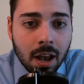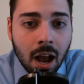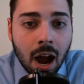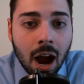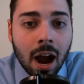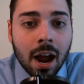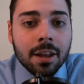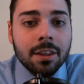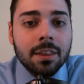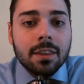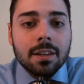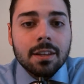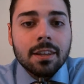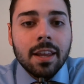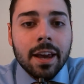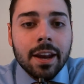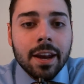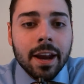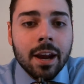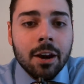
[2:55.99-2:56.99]
I think
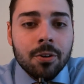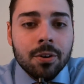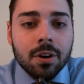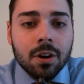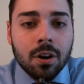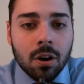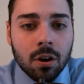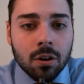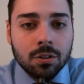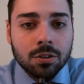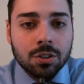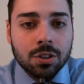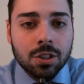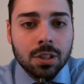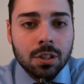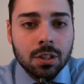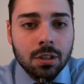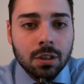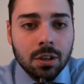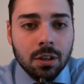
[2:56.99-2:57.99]
that Erik
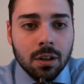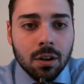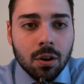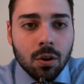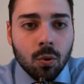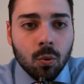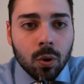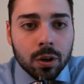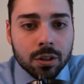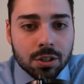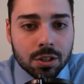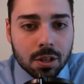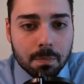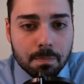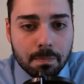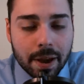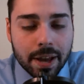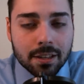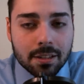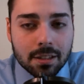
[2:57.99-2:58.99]
Karlsson was the
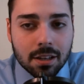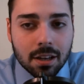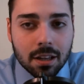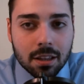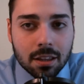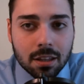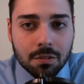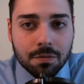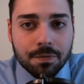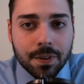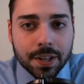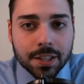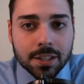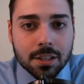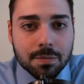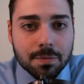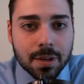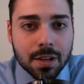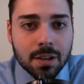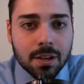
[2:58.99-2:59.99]
best
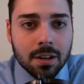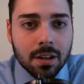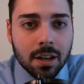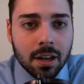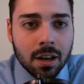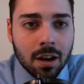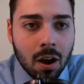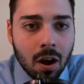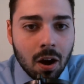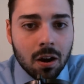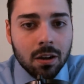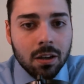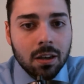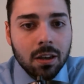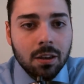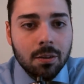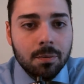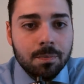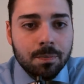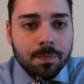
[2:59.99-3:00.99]
defenseman in
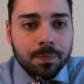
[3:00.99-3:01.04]
hockey.